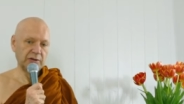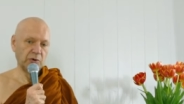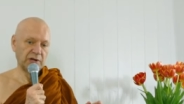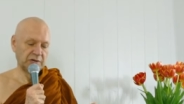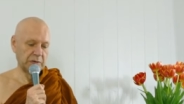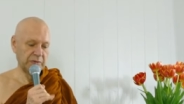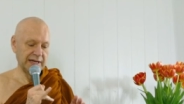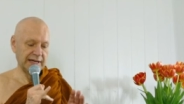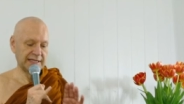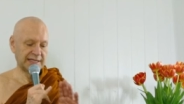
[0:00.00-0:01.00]
the Buddha to
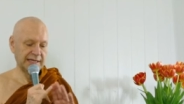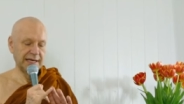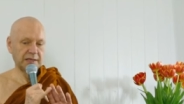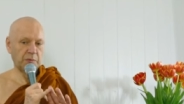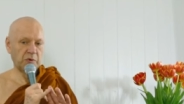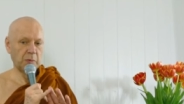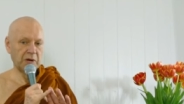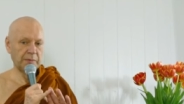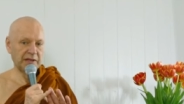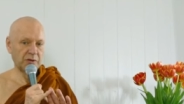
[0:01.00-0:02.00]
be, seeing the
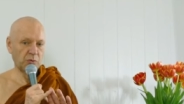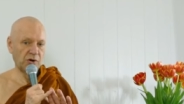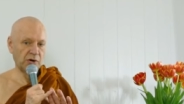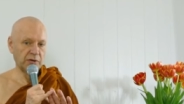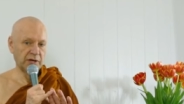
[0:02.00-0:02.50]
problem in the world.